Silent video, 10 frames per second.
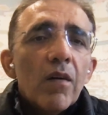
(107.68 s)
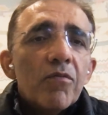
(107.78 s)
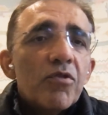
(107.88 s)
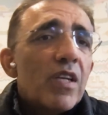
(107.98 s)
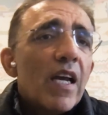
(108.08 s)

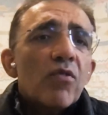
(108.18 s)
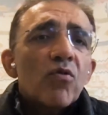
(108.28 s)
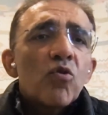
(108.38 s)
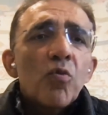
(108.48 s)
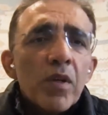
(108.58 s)
She had
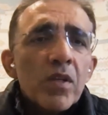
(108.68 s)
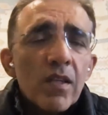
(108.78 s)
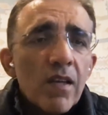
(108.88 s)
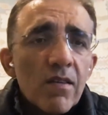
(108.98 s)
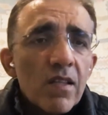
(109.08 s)
super
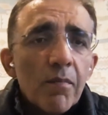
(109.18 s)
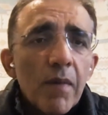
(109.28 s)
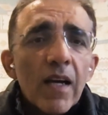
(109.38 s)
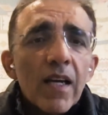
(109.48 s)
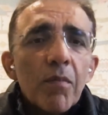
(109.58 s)
success in the
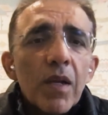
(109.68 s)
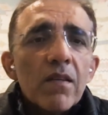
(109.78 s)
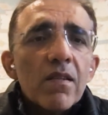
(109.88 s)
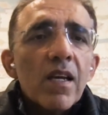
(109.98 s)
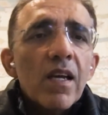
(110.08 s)

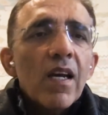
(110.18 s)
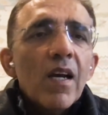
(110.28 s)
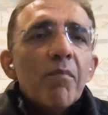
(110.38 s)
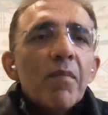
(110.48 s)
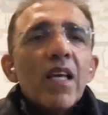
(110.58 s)
marketplace,
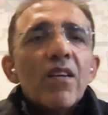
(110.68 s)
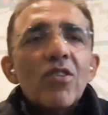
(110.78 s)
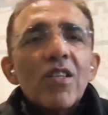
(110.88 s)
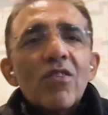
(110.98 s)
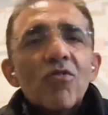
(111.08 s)
but then
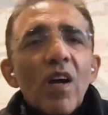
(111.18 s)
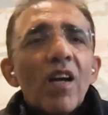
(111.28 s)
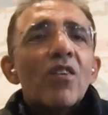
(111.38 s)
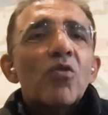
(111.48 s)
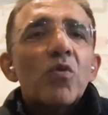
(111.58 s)
she
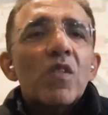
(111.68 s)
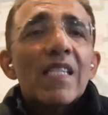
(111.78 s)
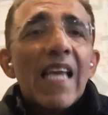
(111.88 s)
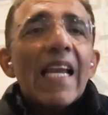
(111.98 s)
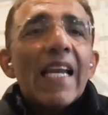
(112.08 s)
struggled to
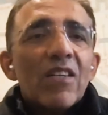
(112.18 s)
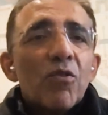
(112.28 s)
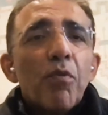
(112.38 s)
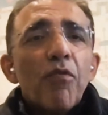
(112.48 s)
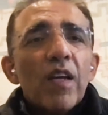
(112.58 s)
scale it, to
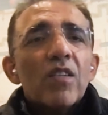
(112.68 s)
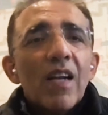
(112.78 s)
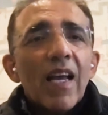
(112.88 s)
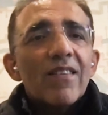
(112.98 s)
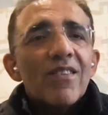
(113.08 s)

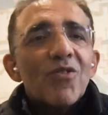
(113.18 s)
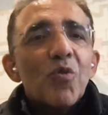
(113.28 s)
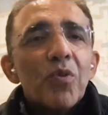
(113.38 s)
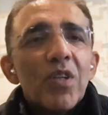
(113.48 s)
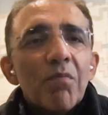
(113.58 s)
professionalize it, to
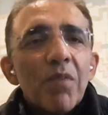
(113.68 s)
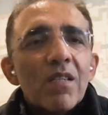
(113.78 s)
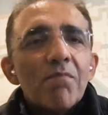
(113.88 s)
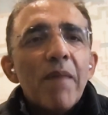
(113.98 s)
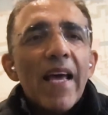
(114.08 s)
put in
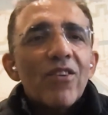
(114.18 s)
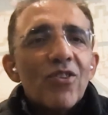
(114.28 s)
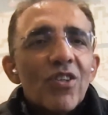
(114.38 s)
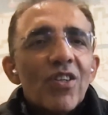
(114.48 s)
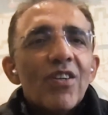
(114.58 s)
place
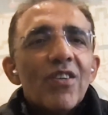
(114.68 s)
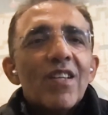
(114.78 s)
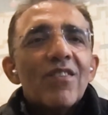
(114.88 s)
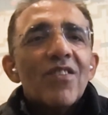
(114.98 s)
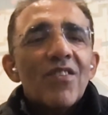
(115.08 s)
managers
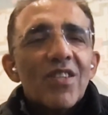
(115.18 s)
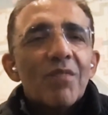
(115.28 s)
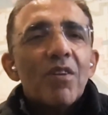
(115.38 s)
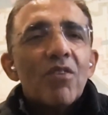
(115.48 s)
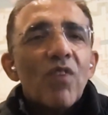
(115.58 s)
and
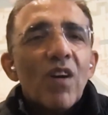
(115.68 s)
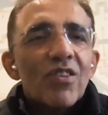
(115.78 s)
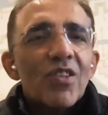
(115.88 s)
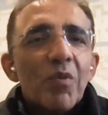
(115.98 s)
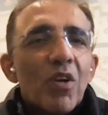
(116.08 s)
systems and
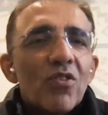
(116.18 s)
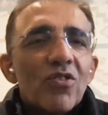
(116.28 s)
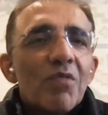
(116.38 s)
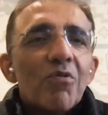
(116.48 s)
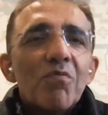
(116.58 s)
structures because
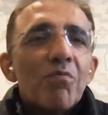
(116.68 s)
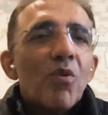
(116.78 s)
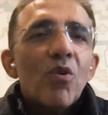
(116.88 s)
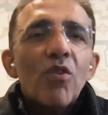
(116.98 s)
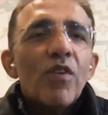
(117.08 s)
she was
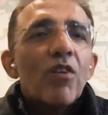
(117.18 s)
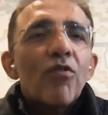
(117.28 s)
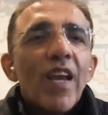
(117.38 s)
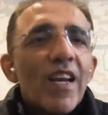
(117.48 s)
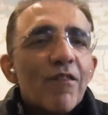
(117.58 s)
more of a
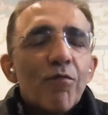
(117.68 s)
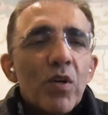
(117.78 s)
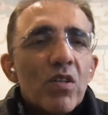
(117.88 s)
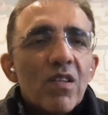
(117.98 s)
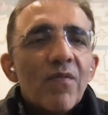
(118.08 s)
creative
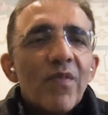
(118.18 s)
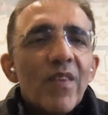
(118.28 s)
person.